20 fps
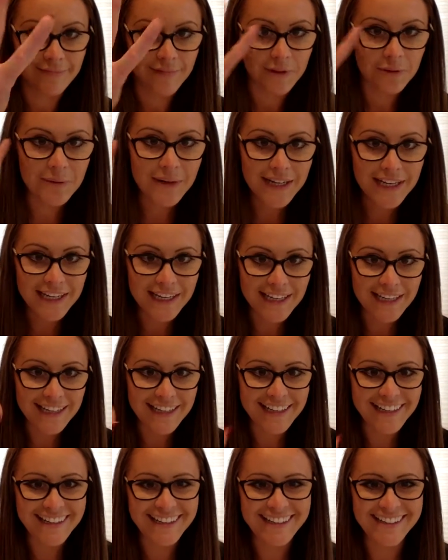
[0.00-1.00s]

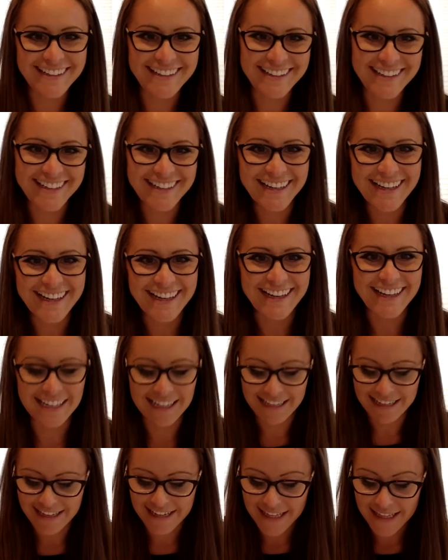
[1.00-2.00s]
3. Good.
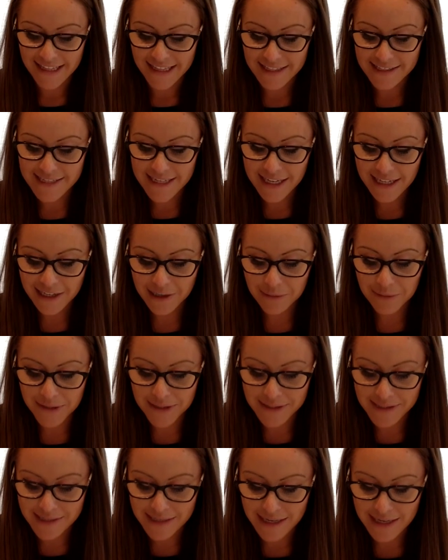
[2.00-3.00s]
The second
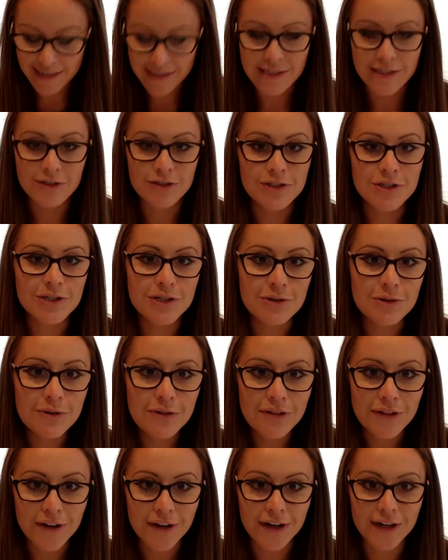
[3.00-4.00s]
one says
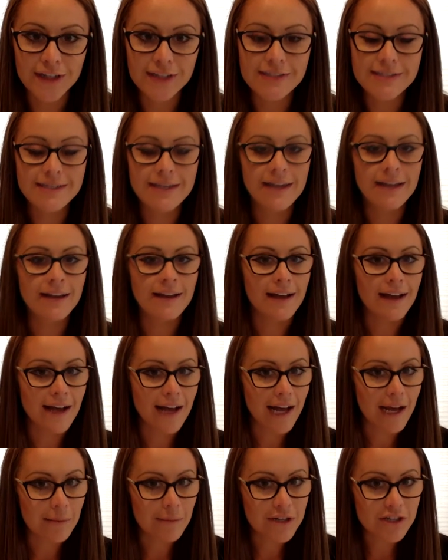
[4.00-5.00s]
2/3.
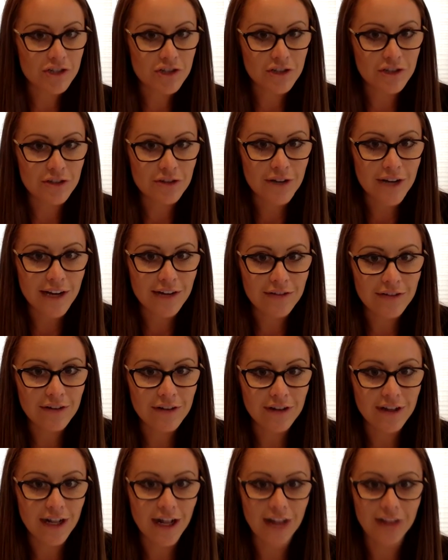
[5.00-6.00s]
How much should you
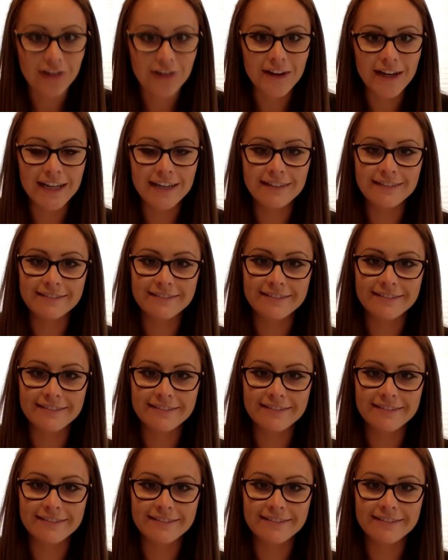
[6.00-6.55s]
color in?